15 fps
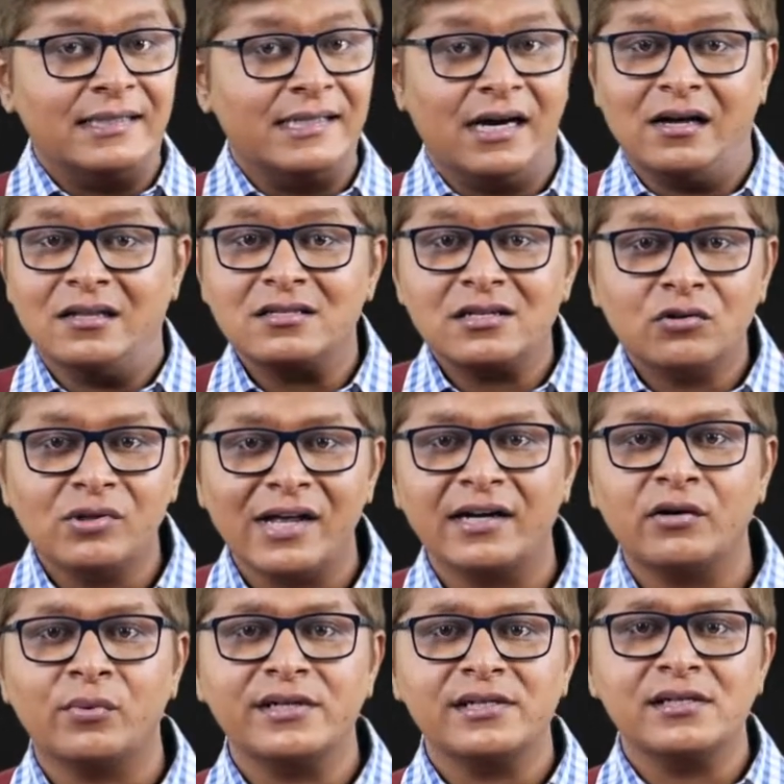The answer to
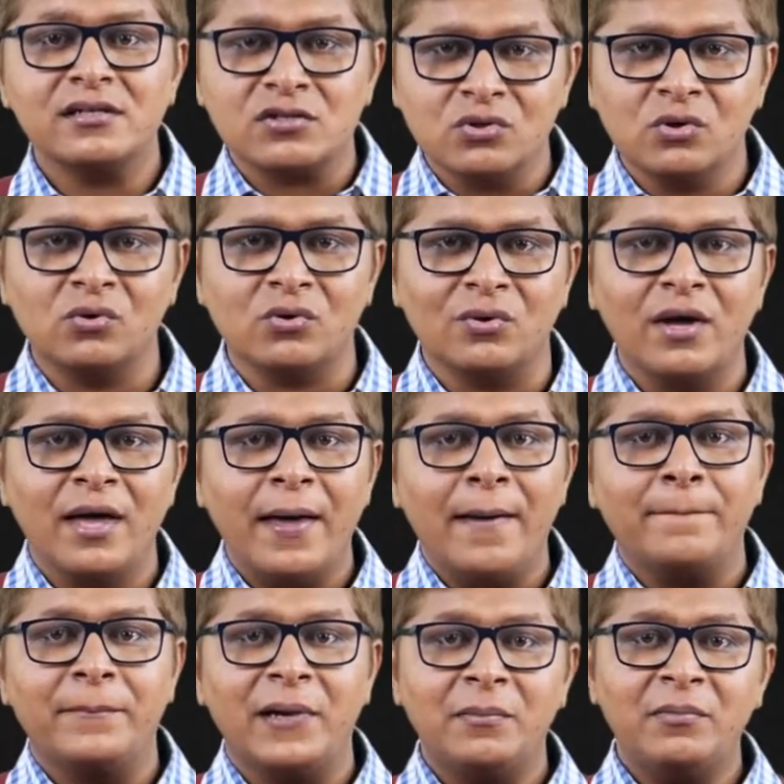that question is no.
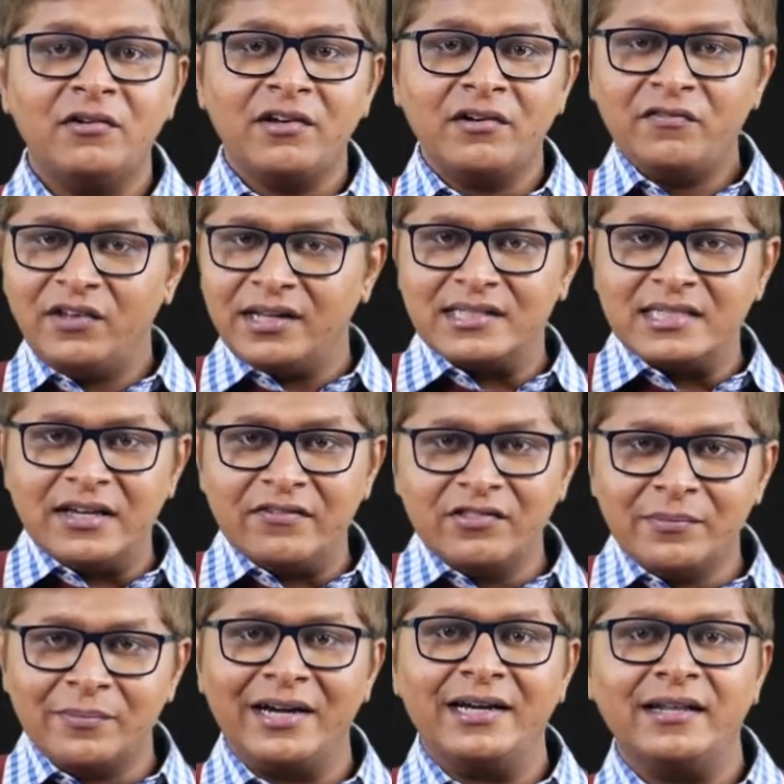Maybe when we
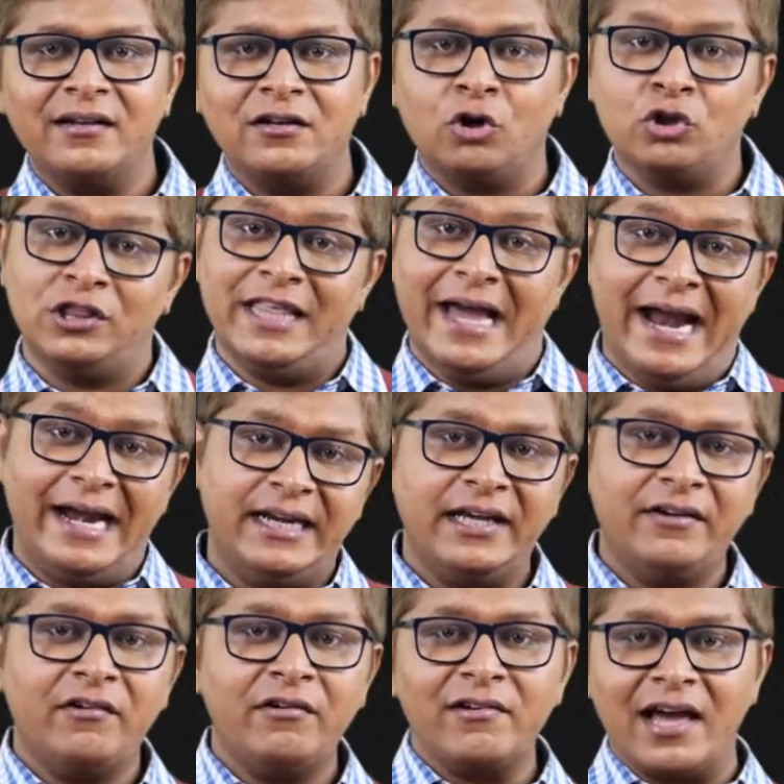receive the material, on that
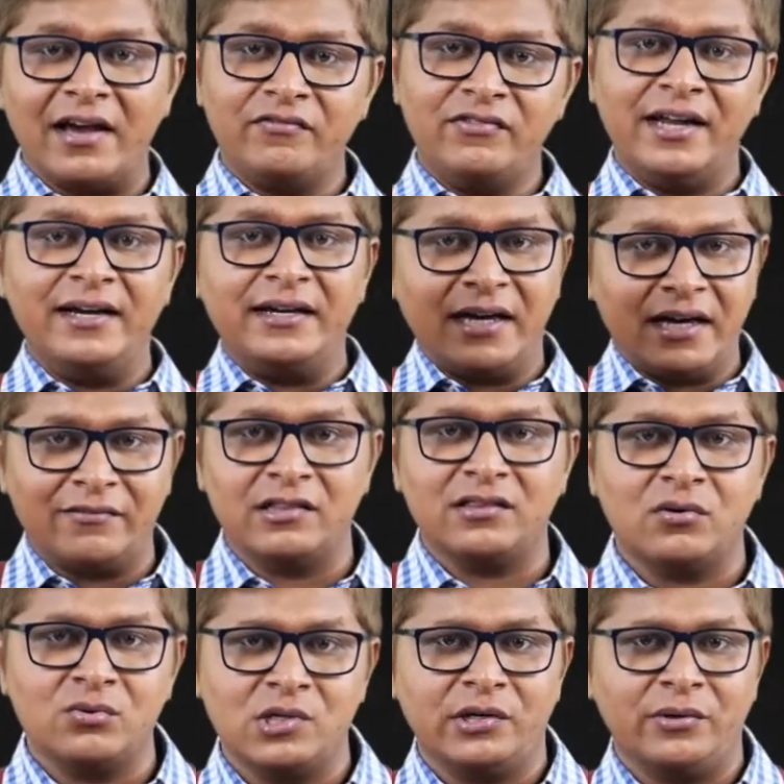day we will have the entire
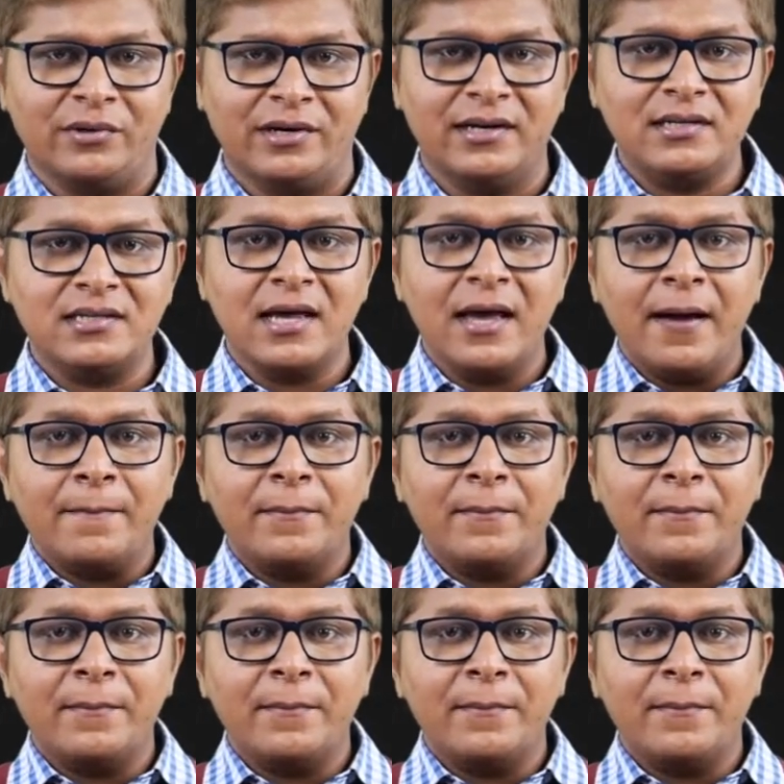1000 units.